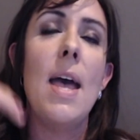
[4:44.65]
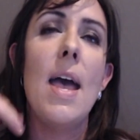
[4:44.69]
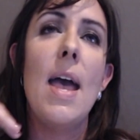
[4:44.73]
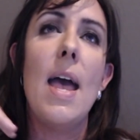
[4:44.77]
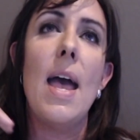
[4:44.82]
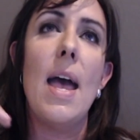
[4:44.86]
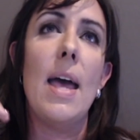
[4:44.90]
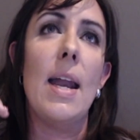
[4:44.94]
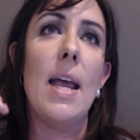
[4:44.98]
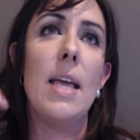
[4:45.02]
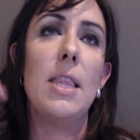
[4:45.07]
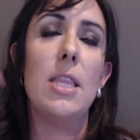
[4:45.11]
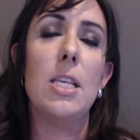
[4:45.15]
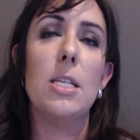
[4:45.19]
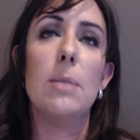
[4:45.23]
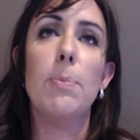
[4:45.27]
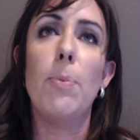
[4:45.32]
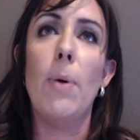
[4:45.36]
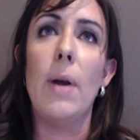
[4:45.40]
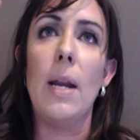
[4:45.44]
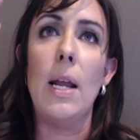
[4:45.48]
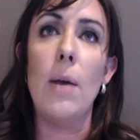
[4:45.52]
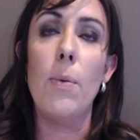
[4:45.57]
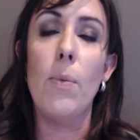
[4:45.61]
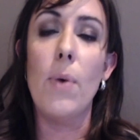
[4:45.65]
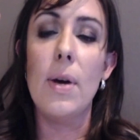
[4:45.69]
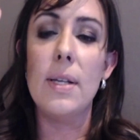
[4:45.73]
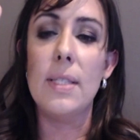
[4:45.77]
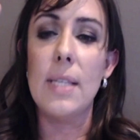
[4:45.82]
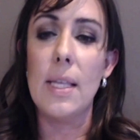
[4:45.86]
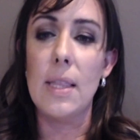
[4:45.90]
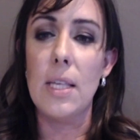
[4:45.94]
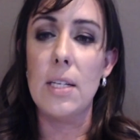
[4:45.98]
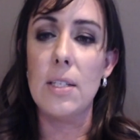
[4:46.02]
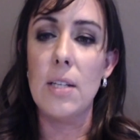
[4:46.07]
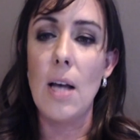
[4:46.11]
And at this point, it was
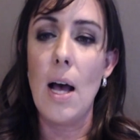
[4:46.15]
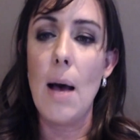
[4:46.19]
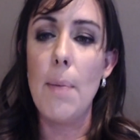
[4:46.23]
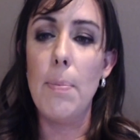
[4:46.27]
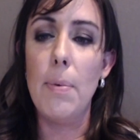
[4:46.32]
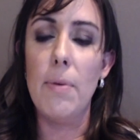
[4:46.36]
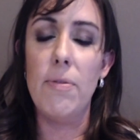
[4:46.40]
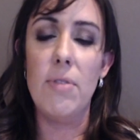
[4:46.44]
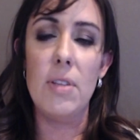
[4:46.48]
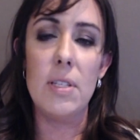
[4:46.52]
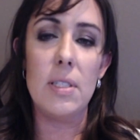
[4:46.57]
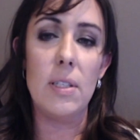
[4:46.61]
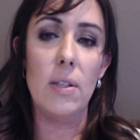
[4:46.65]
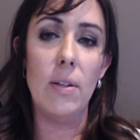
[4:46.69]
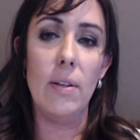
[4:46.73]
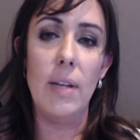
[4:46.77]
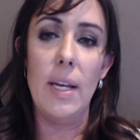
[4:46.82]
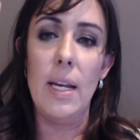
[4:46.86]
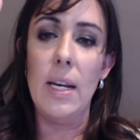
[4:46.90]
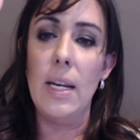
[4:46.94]
at the top of this little